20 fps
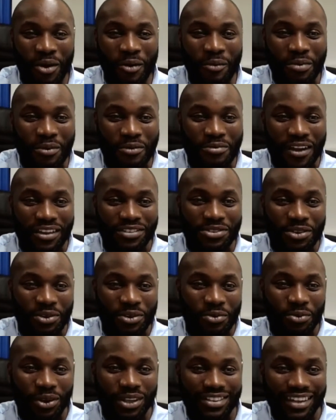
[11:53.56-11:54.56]

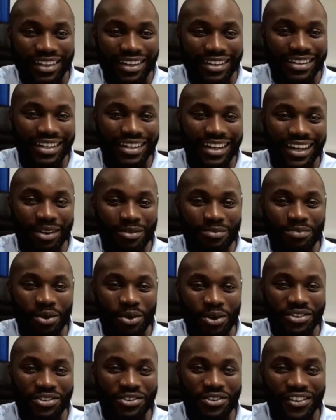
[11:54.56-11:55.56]
Professor Whitty and
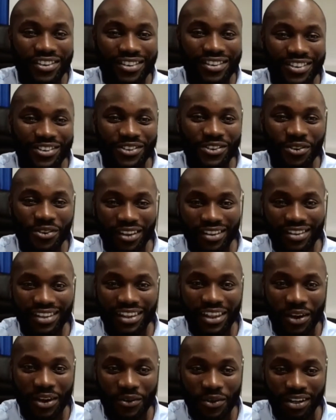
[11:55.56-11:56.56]
Boris Johnson to answer
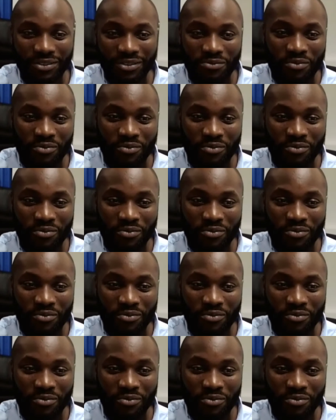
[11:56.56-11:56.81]
that one.